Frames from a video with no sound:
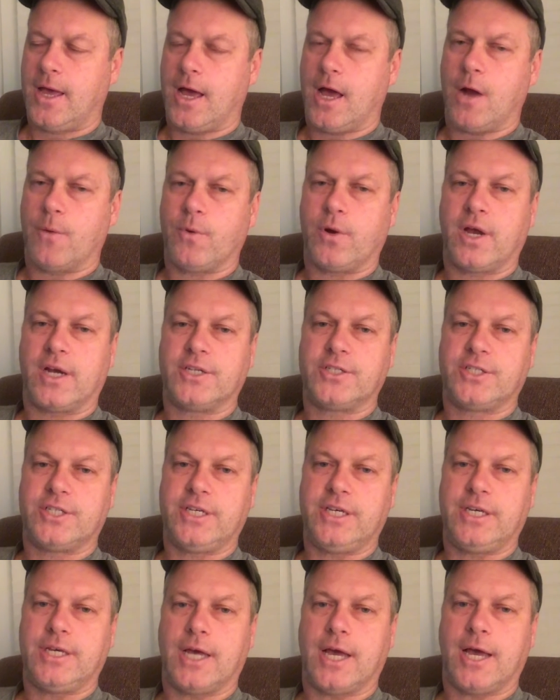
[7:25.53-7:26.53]
We're going to
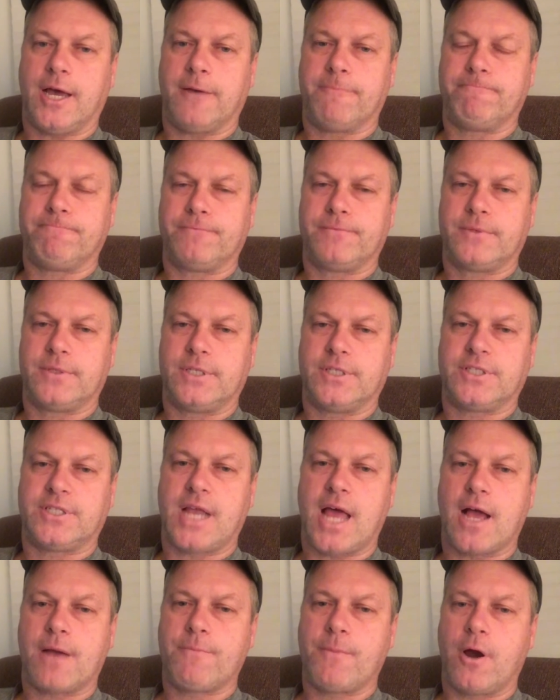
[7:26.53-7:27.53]
see the
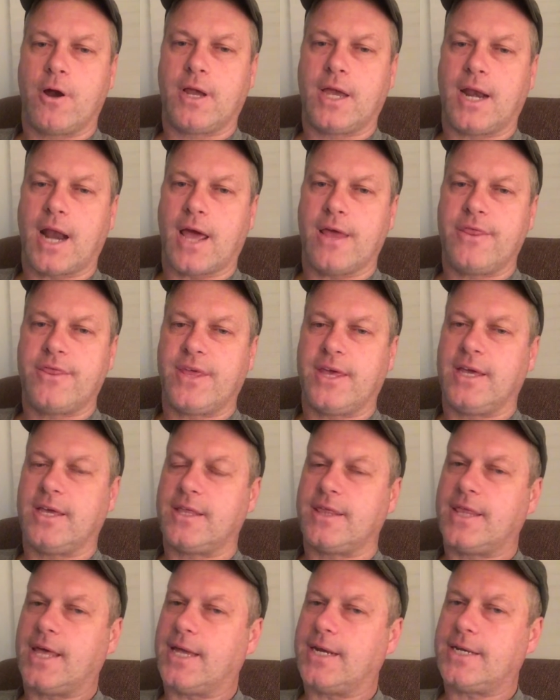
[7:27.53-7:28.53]
stock market. I
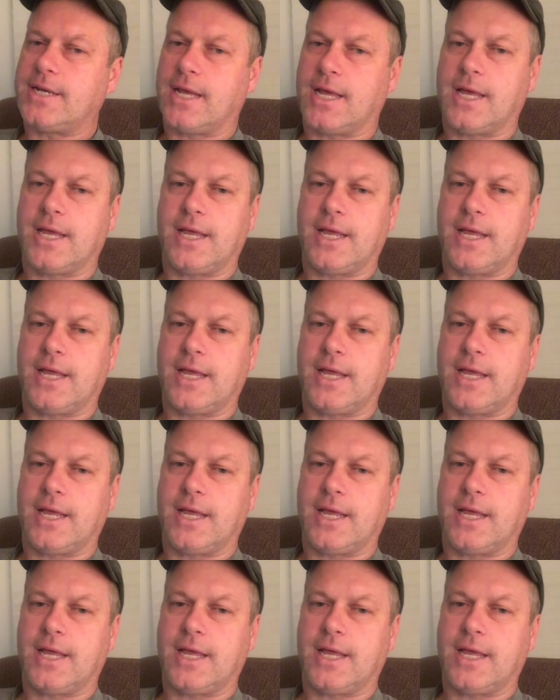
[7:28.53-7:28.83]
think that